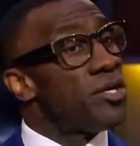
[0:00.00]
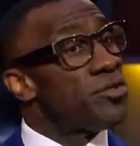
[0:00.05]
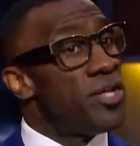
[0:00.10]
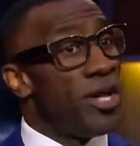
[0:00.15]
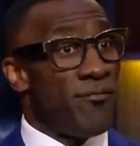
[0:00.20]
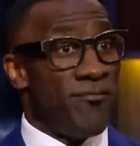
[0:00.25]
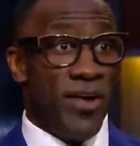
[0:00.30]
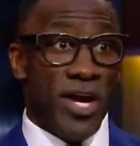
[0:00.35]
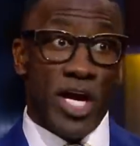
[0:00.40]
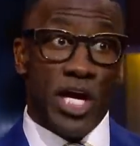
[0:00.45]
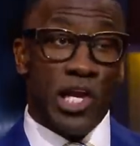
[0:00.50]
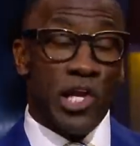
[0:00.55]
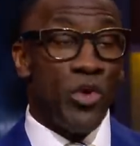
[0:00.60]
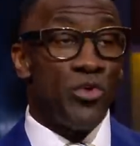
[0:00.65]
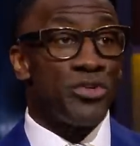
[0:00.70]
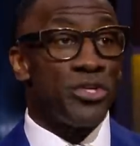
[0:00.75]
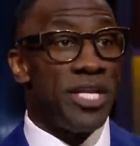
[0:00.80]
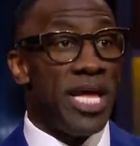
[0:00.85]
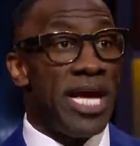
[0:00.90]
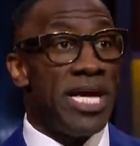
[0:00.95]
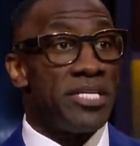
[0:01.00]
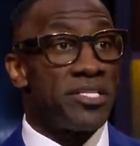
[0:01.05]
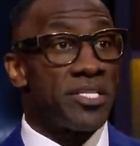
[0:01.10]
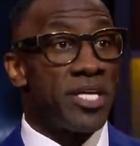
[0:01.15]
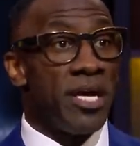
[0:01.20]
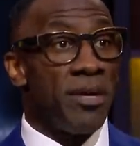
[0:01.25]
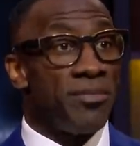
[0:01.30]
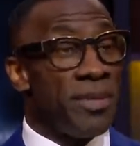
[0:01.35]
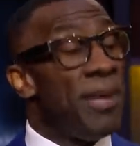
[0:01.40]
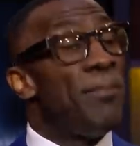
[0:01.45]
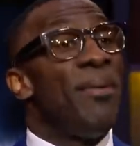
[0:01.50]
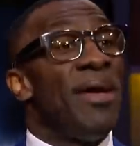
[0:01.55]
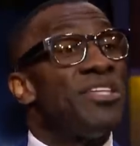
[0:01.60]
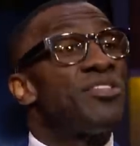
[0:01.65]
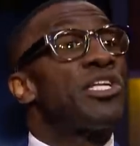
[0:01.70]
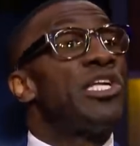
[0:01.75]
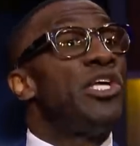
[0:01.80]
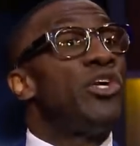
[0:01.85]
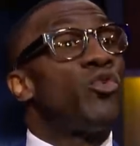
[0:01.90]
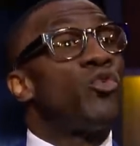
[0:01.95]
because they're very close in age, Skip. They
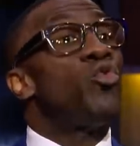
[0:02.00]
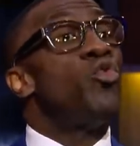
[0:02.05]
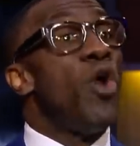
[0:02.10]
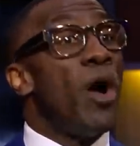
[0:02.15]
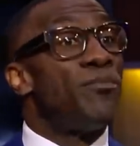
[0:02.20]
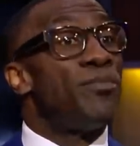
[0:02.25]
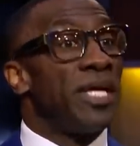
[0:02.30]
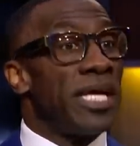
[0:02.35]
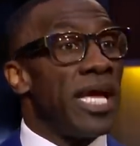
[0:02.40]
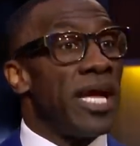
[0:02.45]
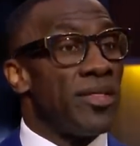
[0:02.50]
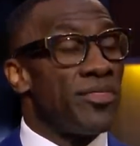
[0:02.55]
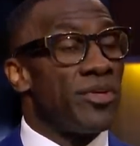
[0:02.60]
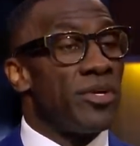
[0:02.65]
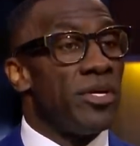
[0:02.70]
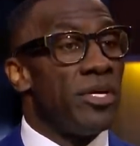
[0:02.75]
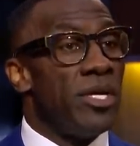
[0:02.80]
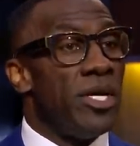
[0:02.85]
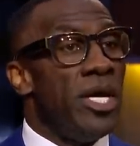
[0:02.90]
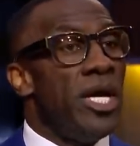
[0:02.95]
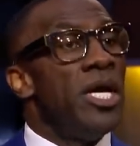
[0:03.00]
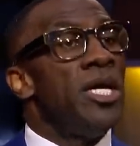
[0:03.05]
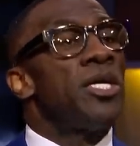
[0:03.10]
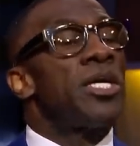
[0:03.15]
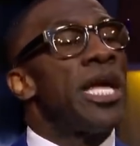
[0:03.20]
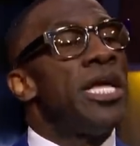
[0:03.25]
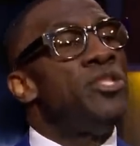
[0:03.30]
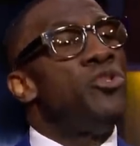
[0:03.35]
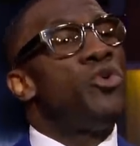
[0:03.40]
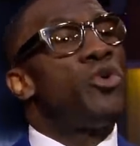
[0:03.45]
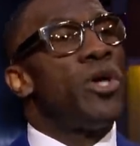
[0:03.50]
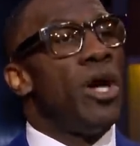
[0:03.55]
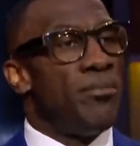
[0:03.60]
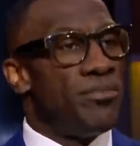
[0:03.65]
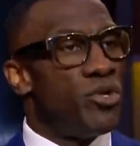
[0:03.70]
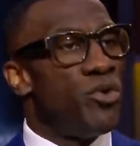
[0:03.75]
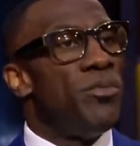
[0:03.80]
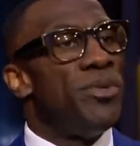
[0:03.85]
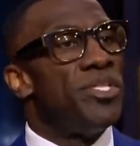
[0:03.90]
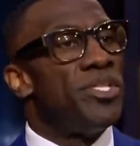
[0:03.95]
basically grew up together. Can you
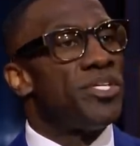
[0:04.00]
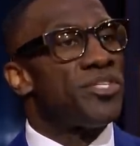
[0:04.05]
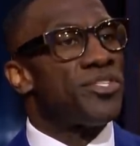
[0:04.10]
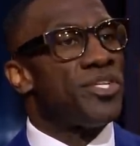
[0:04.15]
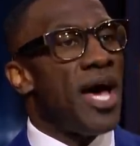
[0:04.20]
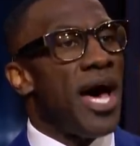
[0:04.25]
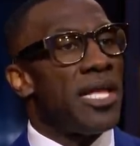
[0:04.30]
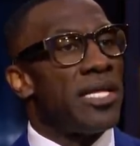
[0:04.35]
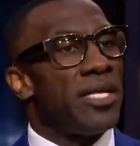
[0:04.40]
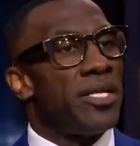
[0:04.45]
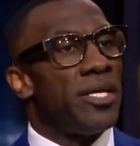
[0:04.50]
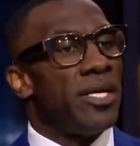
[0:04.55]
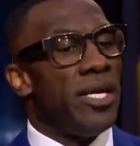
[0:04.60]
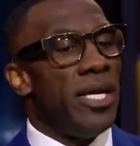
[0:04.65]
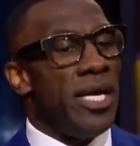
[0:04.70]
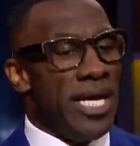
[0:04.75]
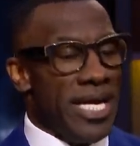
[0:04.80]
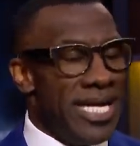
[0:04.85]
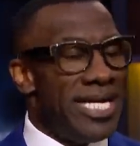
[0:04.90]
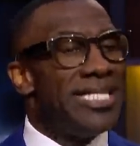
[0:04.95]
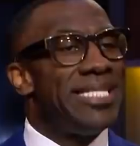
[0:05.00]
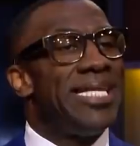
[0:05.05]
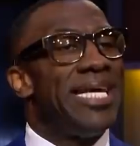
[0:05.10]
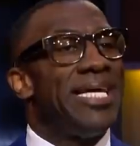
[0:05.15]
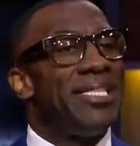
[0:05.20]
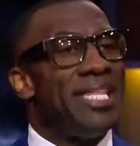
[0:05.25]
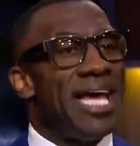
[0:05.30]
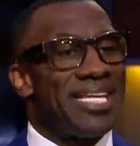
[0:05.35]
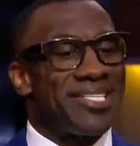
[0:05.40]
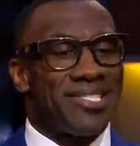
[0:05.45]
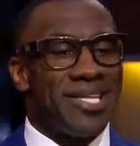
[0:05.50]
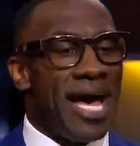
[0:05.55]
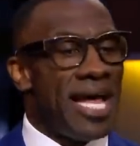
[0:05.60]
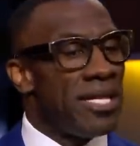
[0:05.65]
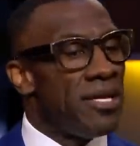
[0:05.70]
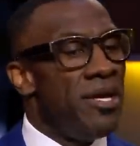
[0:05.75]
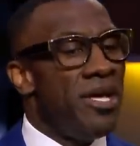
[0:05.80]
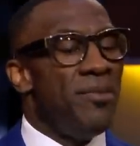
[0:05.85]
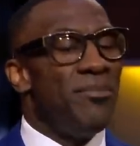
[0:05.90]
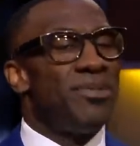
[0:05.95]
come do me this solid? He did that
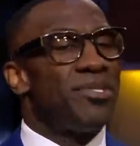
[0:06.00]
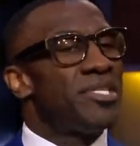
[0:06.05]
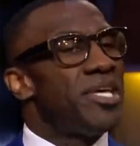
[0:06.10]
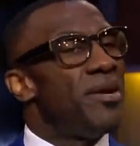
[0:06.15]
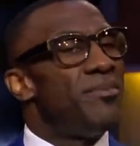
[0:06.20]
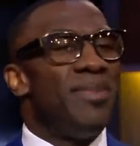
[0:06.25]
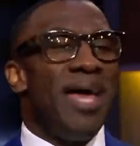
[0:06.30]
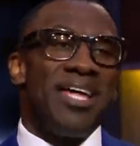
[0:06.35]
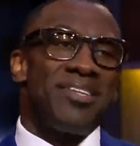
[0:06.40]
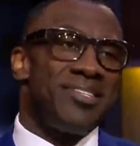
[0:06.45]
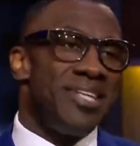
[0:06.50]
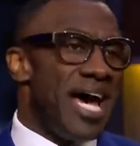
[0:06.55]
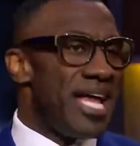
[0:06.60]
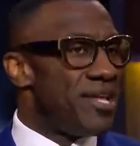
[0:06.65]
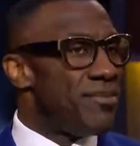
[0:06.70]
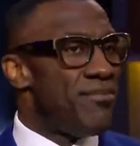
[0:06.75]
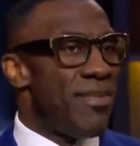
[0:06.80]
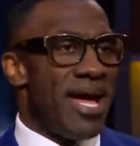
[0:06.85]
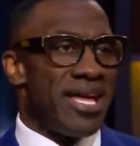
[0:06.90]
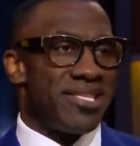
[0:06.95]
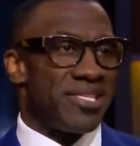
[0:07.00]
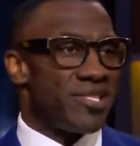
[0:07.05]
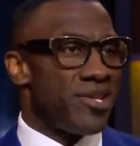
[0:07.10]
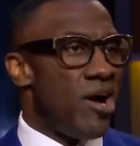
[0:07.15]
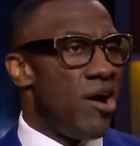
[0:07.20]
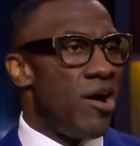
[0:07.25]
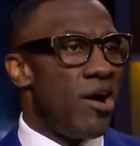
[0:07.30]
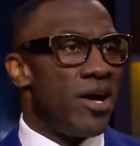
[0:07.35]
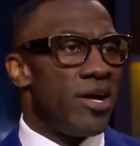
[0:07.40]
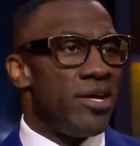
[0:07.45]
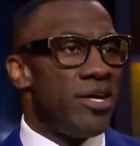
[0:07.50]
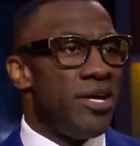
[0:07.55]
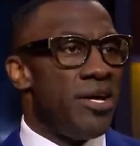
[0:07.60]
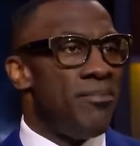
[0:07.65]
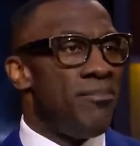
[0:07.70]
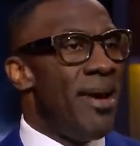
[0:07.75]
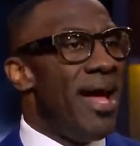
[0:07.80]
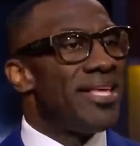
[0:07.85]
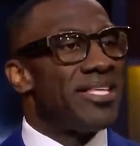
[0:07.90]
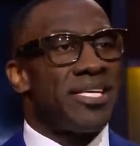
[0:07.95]
solid. But, Skip, that's not in Magic's heart.
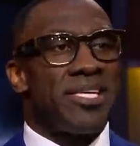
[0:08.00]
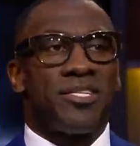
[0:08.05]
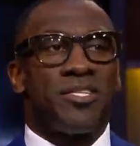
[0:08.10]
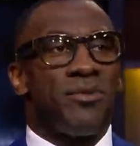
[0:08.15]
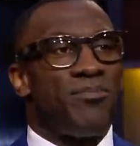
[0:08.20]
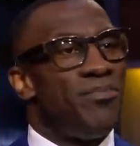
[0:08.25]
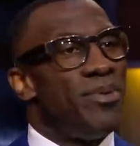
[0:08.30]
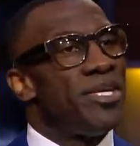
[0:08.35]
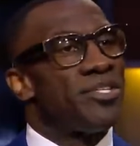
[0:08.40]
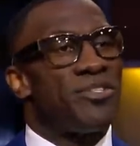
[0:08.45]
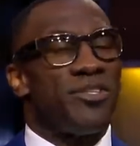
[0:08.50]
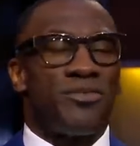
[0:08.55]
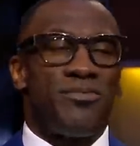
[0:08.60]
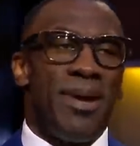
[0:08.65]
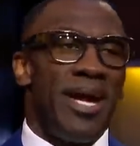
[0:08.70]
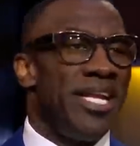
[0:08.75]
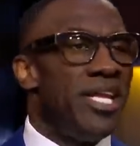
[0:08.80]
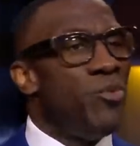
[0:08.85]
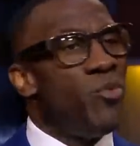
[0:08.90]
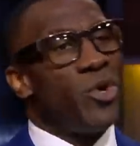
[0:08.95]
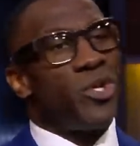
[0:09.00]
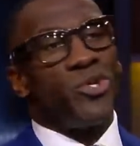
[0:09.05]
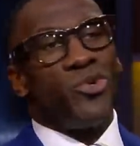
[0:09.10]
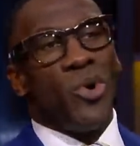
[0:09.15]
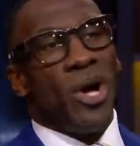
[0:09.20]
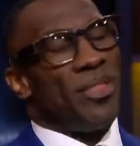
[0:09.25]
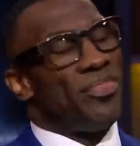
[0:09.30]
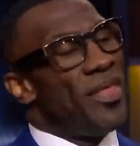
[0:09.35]
Magic is a businessman. He wants to do